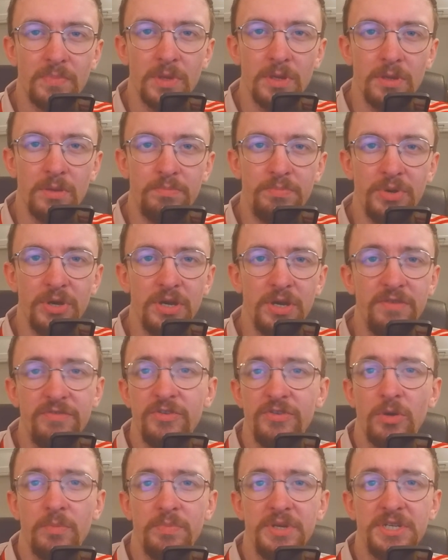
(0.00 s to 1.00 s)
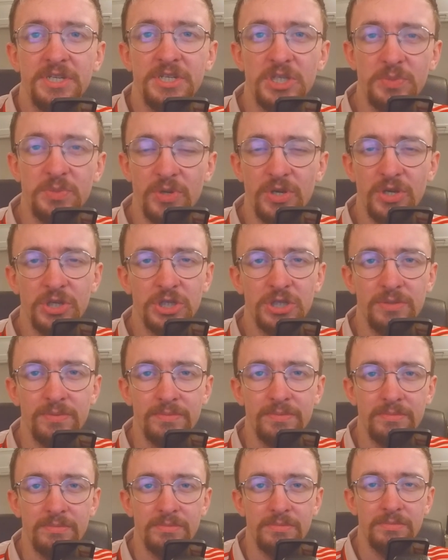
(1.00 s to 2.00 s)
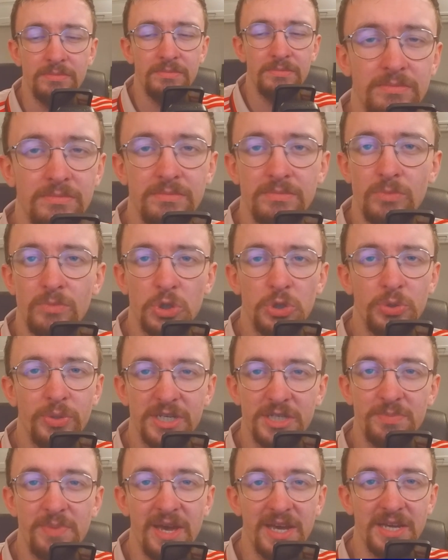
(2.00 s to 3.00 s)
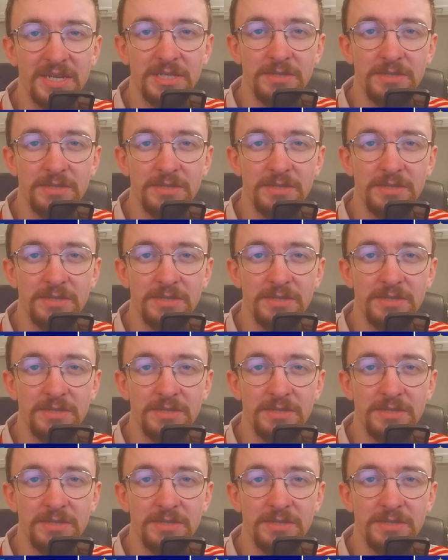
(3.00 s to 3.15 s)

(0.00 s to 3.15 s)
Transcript: but if you're not beating Spurs, what do you expect?